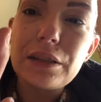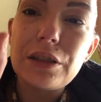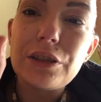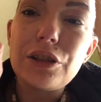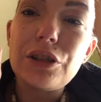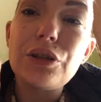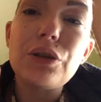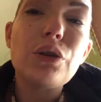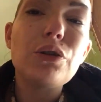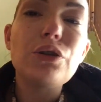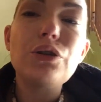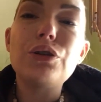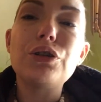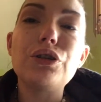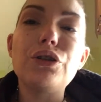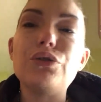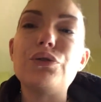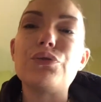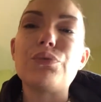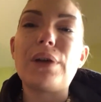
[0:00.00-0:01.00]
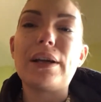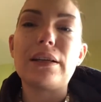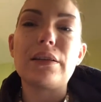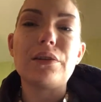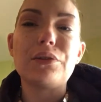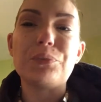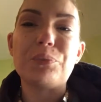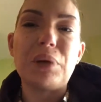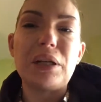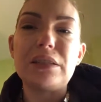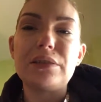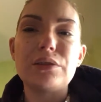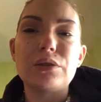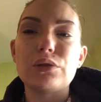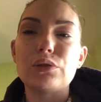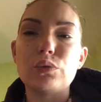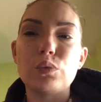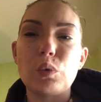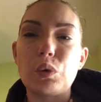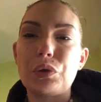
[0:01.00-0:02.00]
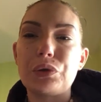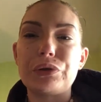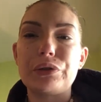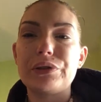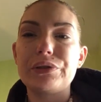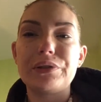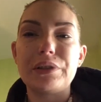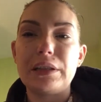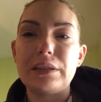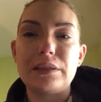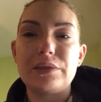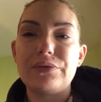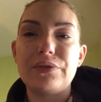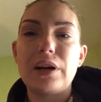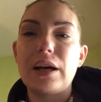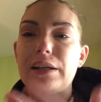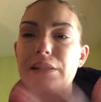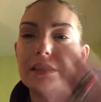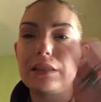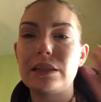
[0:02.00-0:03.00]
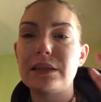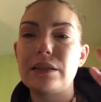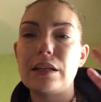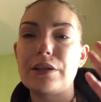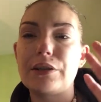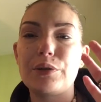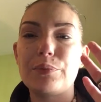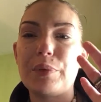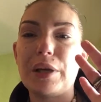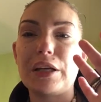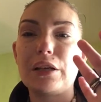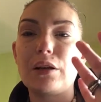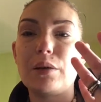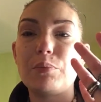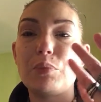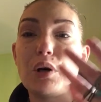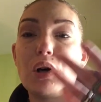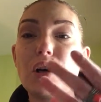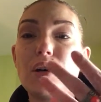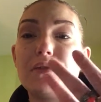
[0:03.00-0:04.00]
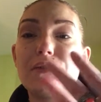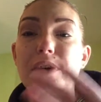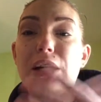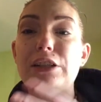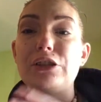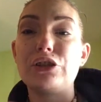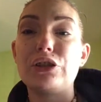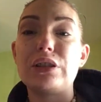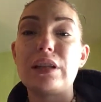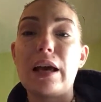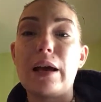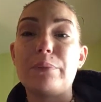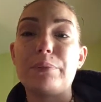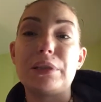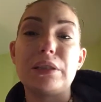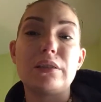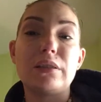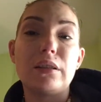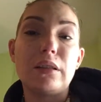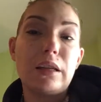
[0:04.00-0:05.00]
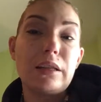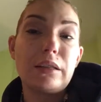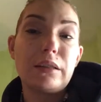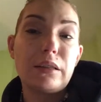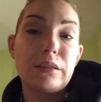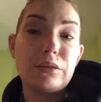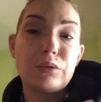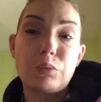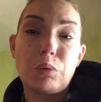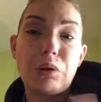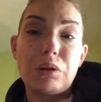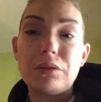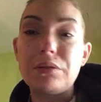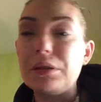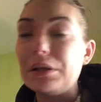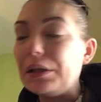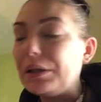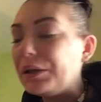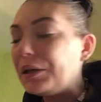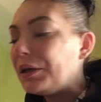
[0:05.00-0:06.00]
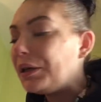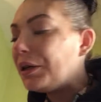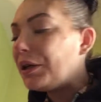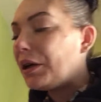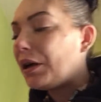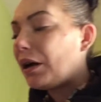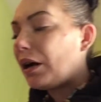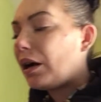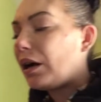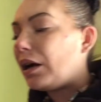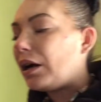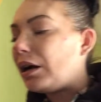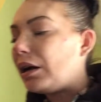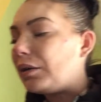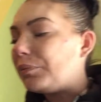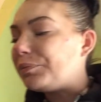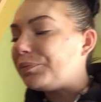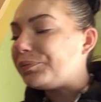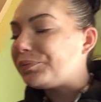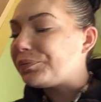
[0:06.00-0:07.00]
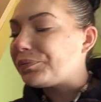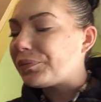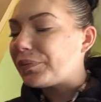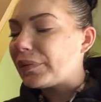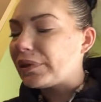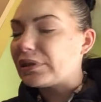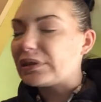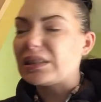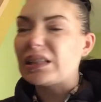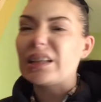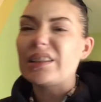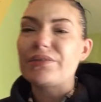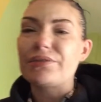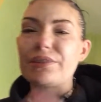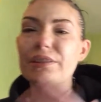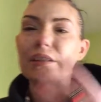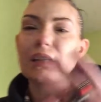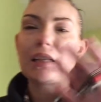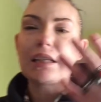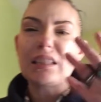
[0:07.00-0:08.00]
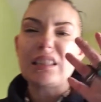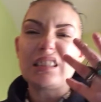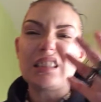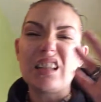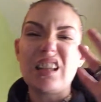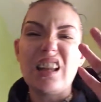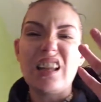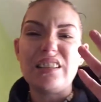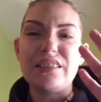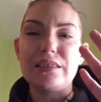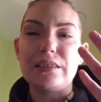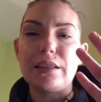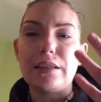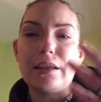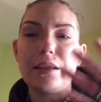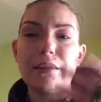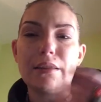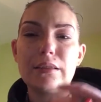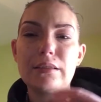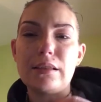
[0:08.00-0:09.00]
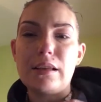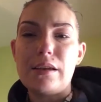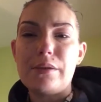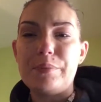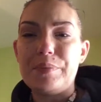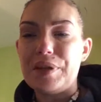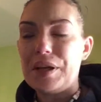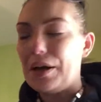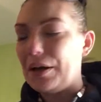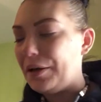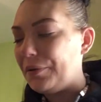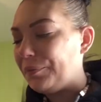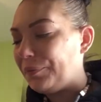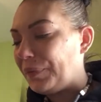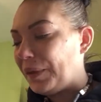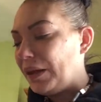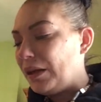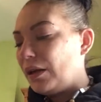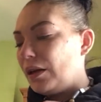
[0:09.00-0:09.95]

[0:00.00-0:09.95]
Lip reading: And you can use regular micellar water, that's fine, to take your makeup off. I just happen to like this one because I feel like it's cleansing at the same time.